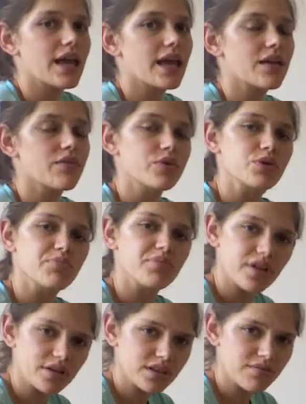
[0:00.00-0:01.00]
and when you
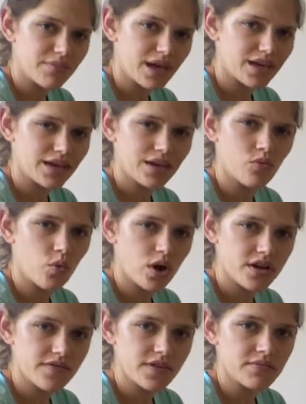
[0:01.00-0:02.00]
plug them back in,
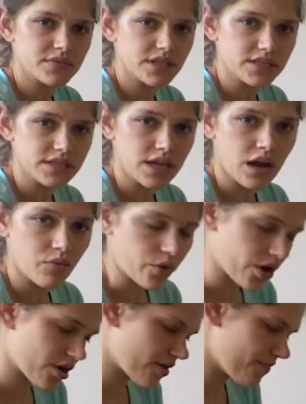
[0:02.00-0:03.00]
one of them does not work.